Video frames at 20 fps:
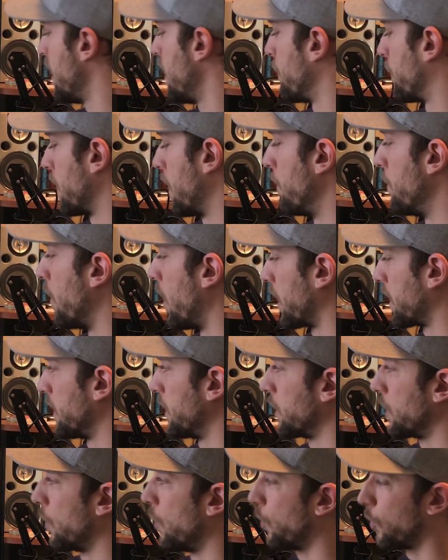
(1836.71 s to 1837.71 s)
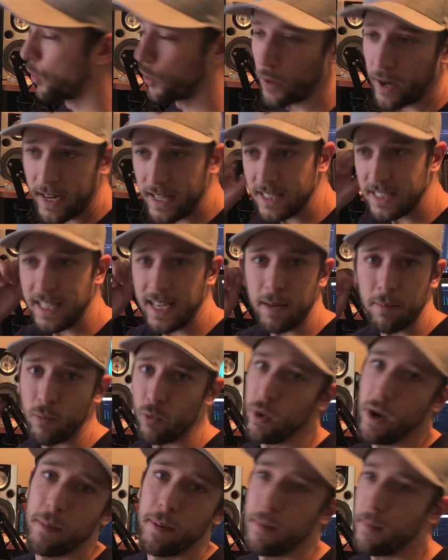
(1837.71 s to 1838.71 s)
but I'm not going to go crazy and
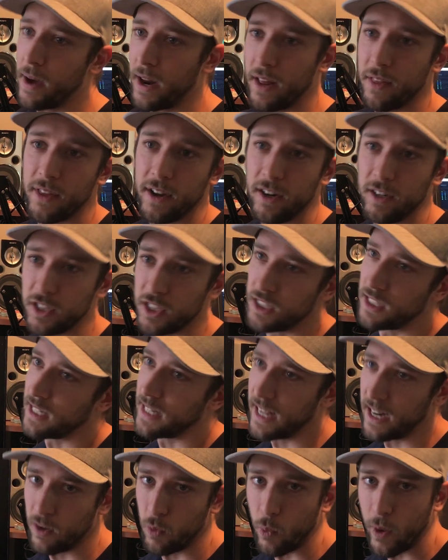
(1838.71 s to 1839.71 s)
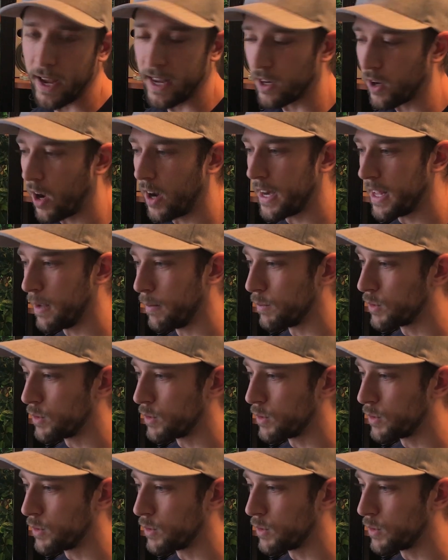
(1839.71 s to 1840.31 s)
rip him out of there just to get a weight on him.